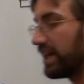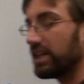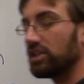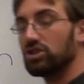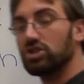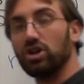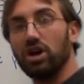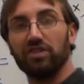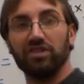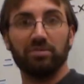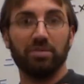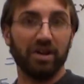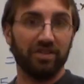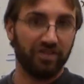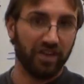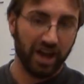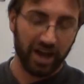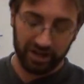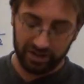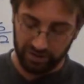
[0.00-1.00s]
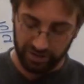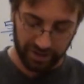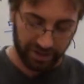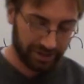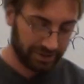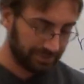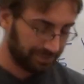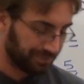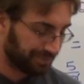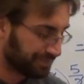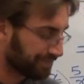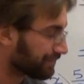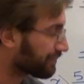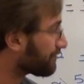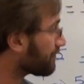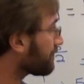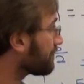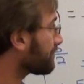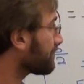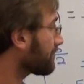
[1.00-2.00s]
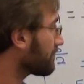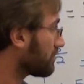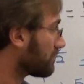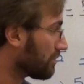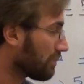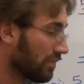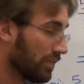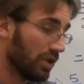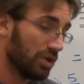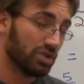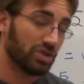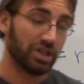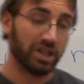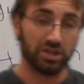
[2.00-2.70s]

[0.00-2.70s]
can solve it by factoring. So